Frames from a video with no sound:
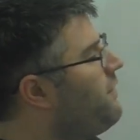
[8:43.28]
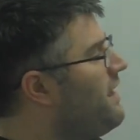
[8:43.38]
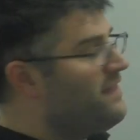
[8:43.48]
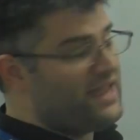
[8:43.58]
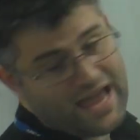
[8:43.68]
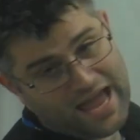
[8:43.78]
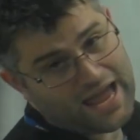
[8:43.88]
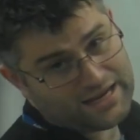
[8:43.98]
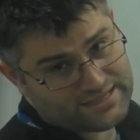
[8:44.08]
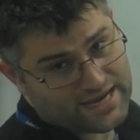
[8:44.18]
where the
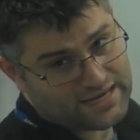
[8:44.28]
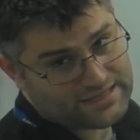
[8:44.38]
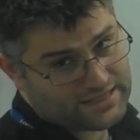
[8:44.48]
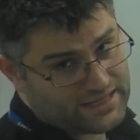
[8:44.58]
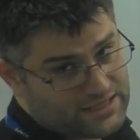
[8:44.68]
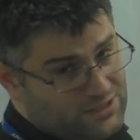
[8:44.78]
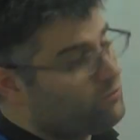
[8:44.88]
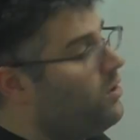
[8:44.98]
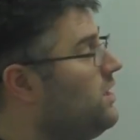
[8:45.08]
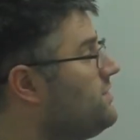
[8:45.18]
x-axis
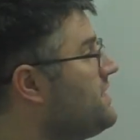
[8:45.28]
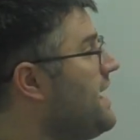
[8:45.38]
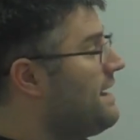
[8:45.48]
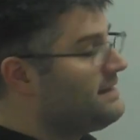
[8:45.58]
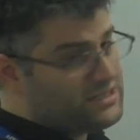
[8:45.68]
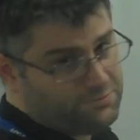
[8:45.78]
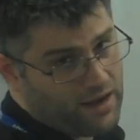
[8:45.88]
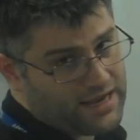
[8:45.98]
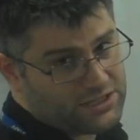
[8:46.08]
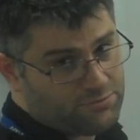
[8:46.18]
was a
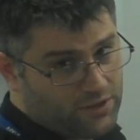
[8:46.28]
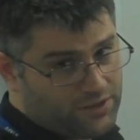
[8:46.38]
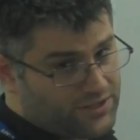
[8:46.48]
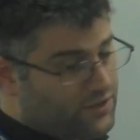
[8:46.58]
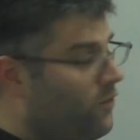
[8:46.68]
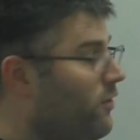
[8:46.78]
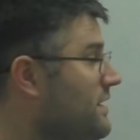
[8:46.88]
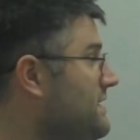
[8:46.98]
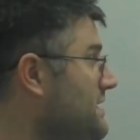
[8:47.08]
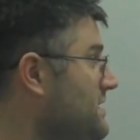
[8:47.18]
displacement or a
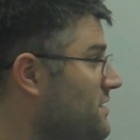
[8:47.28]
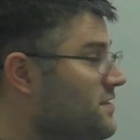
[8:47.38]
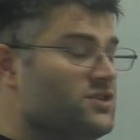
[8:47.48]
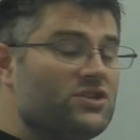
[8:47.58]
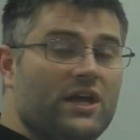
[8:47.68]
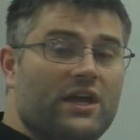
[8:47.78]
distance